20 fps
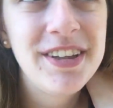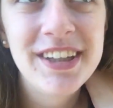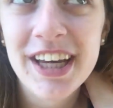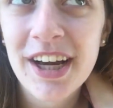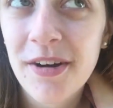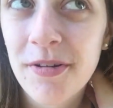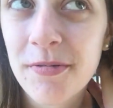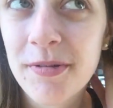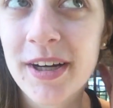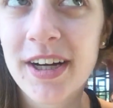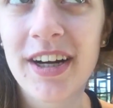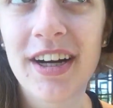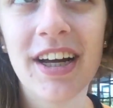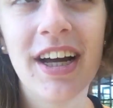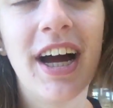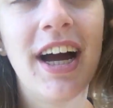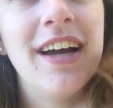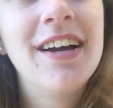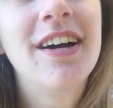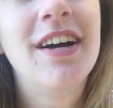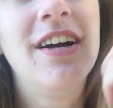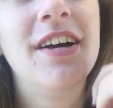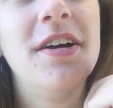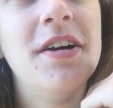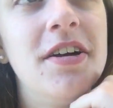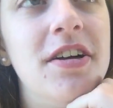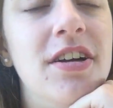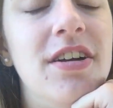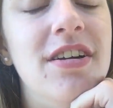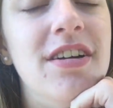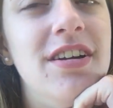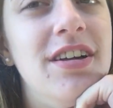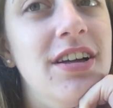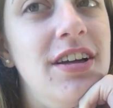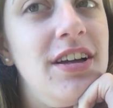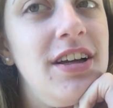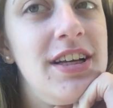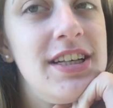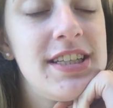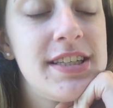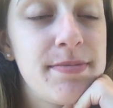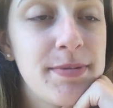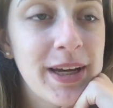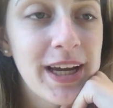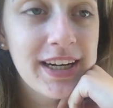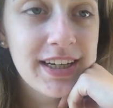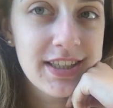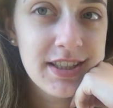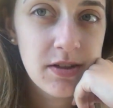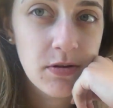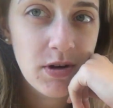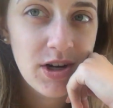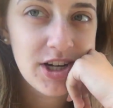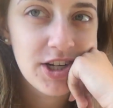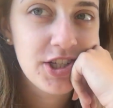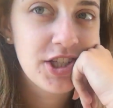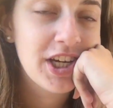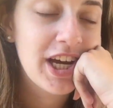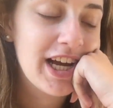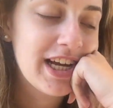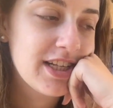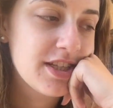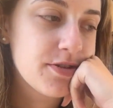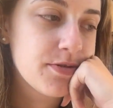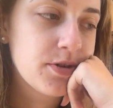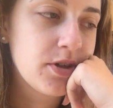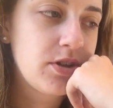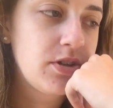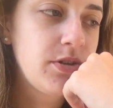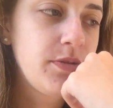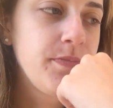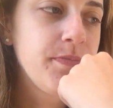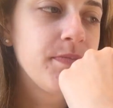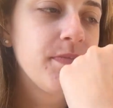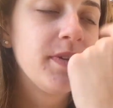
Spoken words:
Yeah, I got spaghetti squash casserole,